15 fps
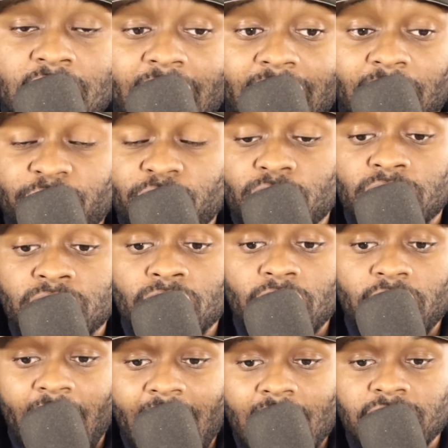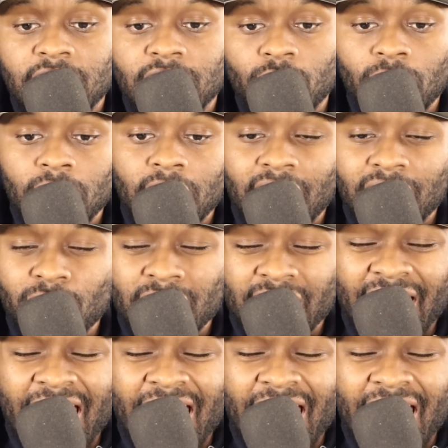And if you do that, then you can